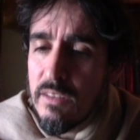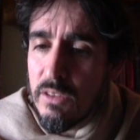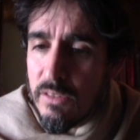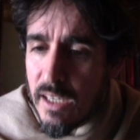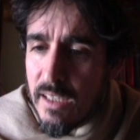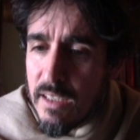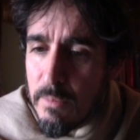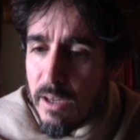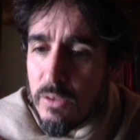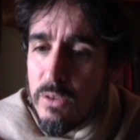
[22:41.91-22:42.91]
directly
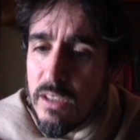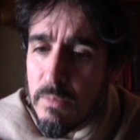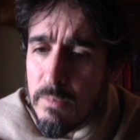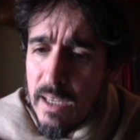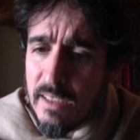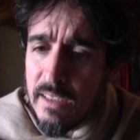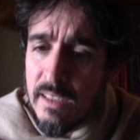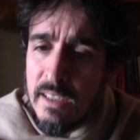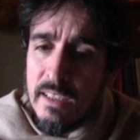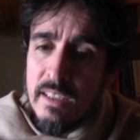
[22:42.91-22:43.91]
about Uttama Bhakti,